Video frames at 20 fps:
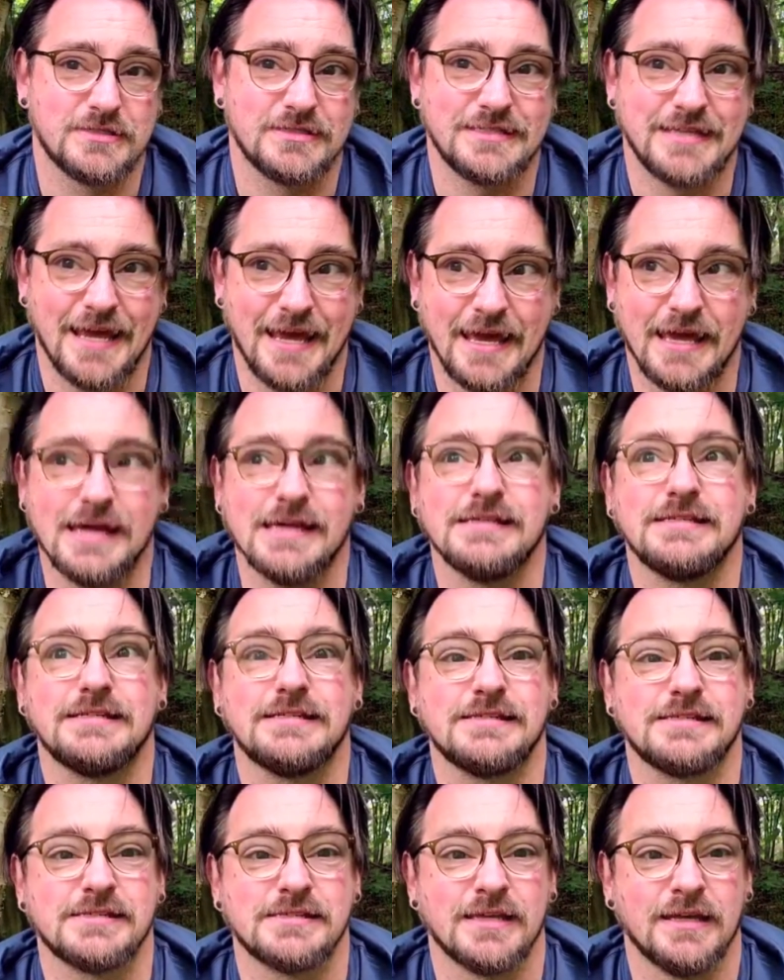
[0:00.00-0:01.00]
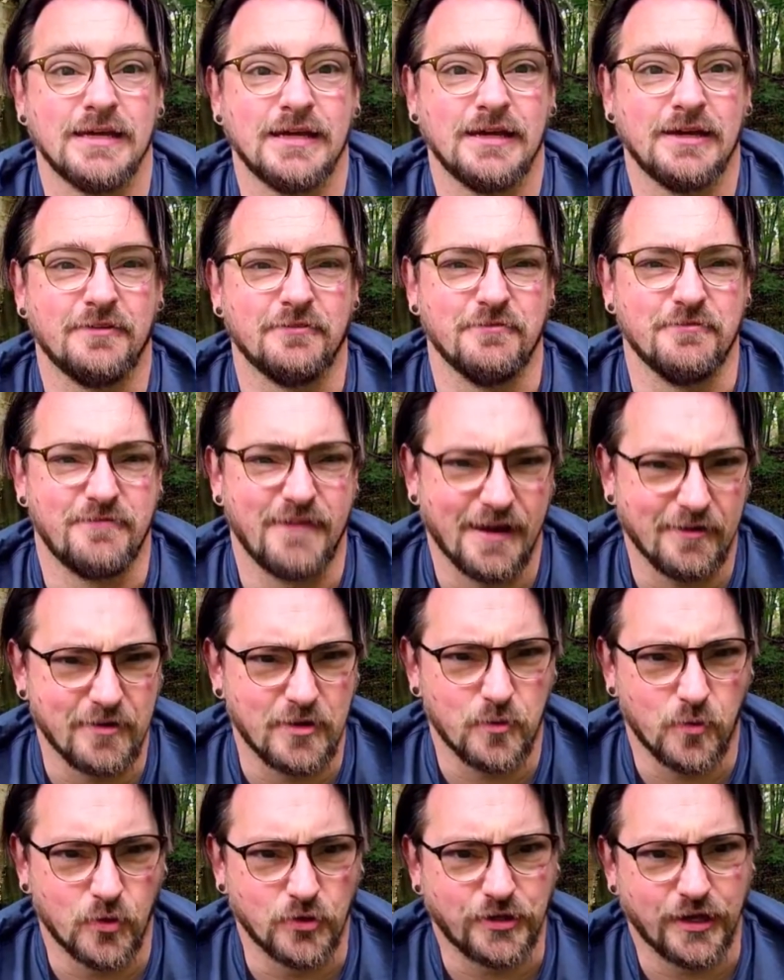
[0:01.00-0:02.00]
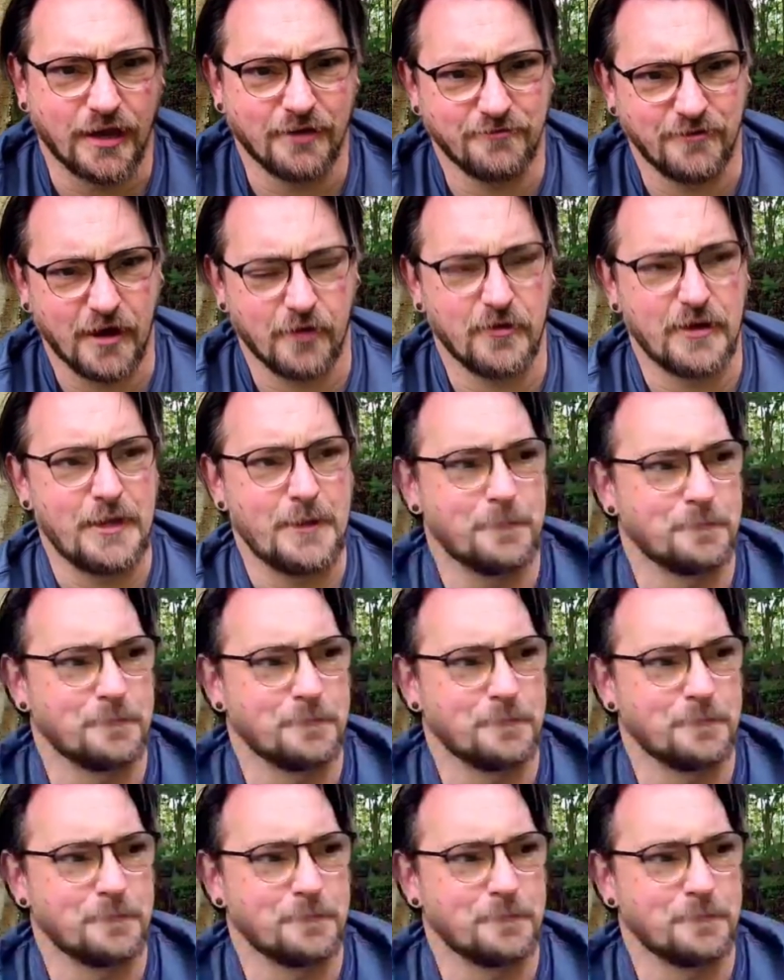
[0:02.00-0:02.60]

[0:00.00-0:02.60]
tastes very woody, very